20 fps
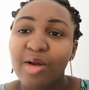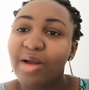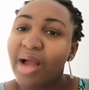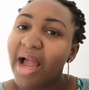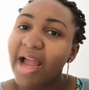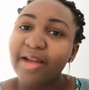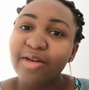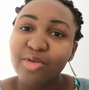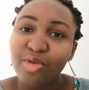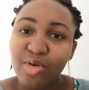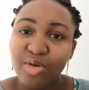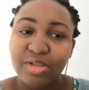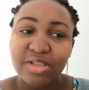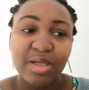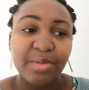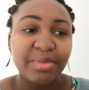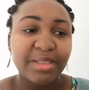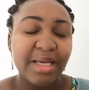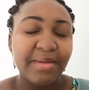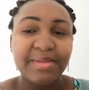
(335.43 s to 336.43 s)
I know
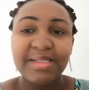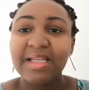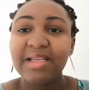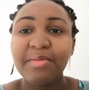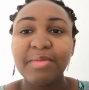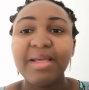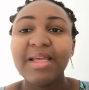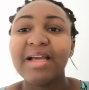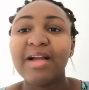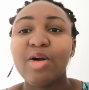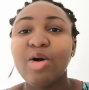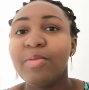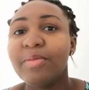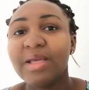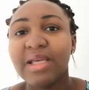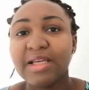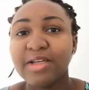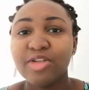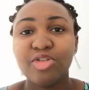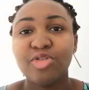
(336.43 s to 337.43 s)
sometimes the enemy can come
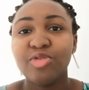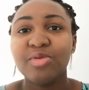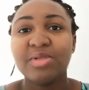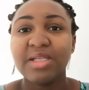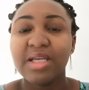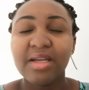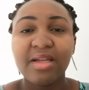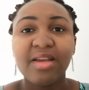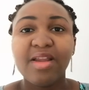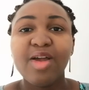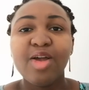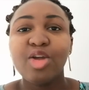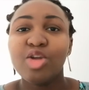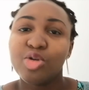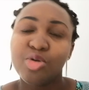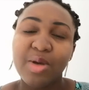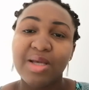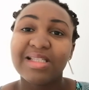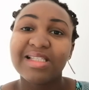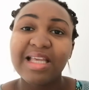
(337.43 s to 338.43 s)
against you saying
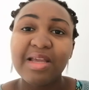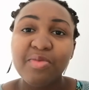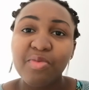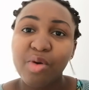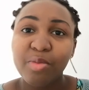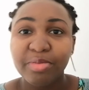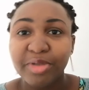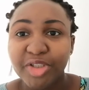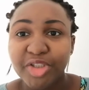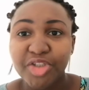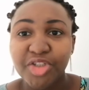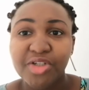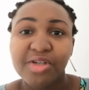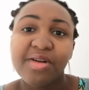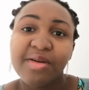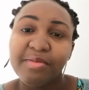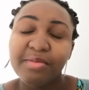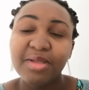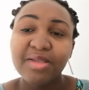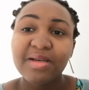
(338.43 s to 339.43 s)
you are saying rubbish.
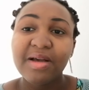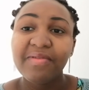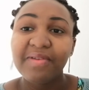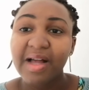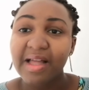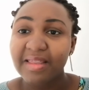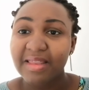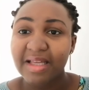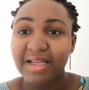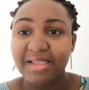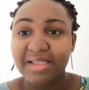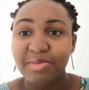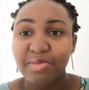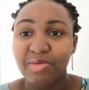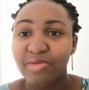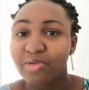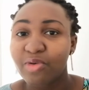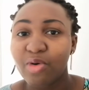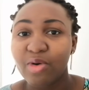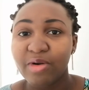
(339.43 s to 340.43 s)
Me too, I've had that
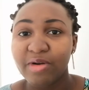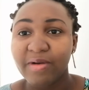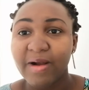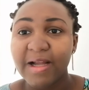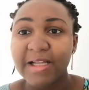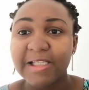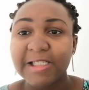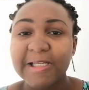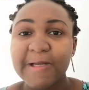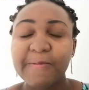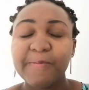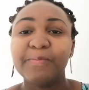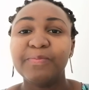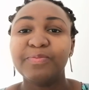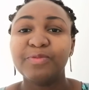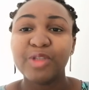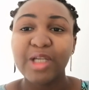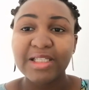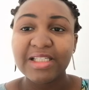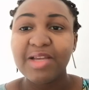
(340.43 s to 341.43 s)
before, right?
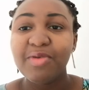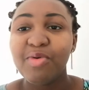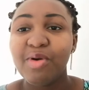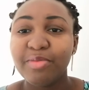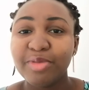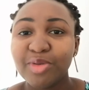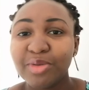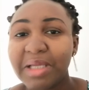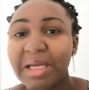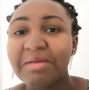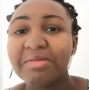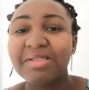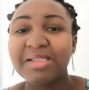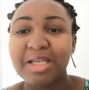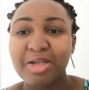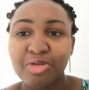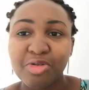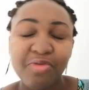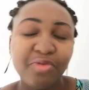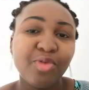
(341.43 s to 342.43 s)
You're saying rubbish. What are you
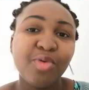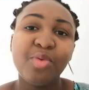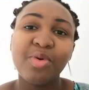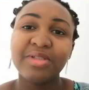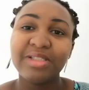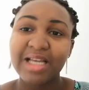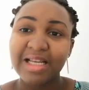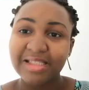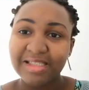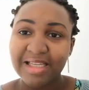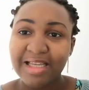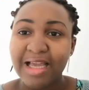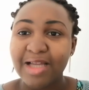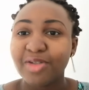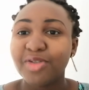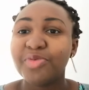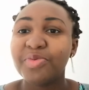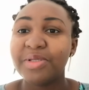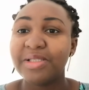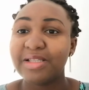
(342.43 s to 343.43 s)
saying? You don't even know what you're saying. You're
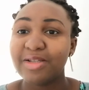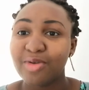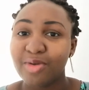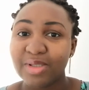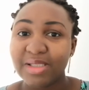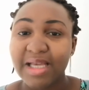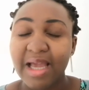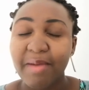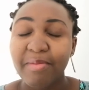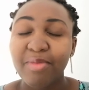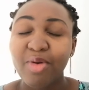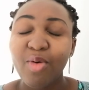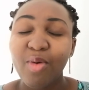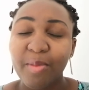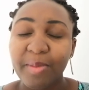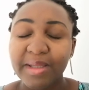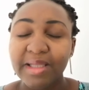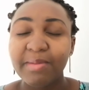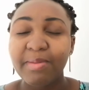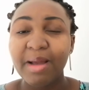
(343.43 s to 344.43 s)
just wasting your time. No,
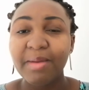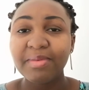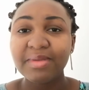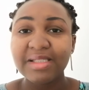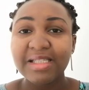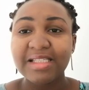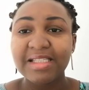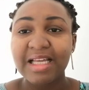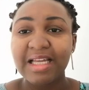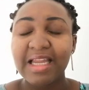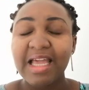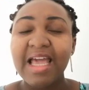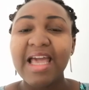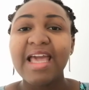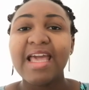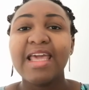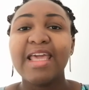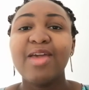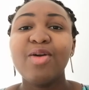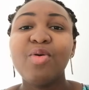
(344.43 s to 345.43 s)
but the Bible says that
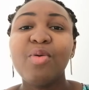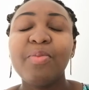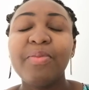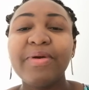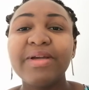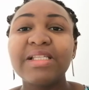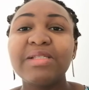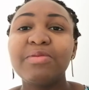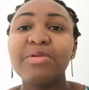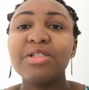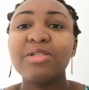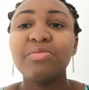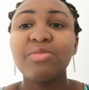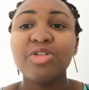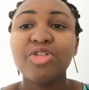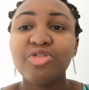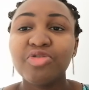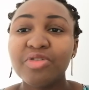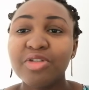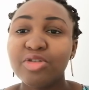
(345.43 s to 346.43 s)
he who prays speaks
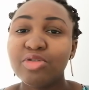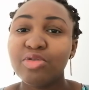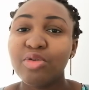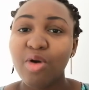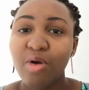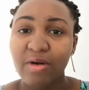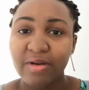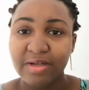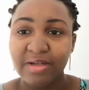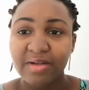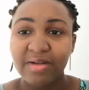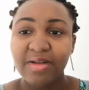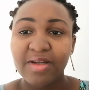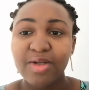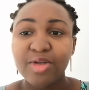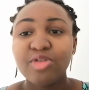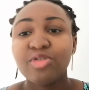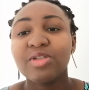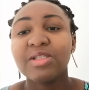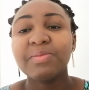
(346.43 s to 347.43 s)
mysteries to God.
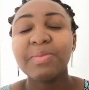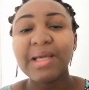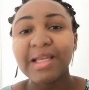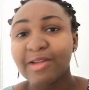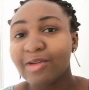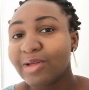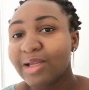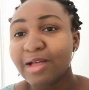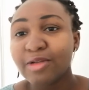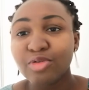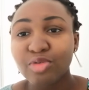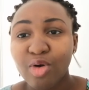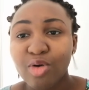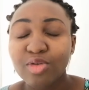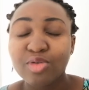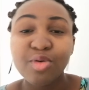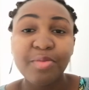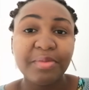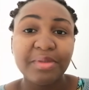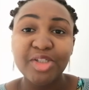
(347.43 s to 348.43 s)
So speak in other
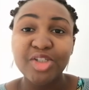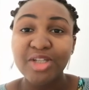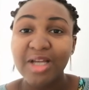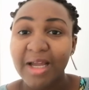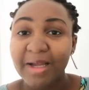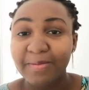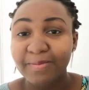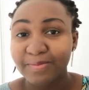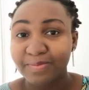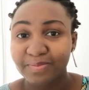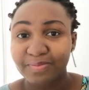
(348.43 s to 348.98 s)
tongues. Don't be shy,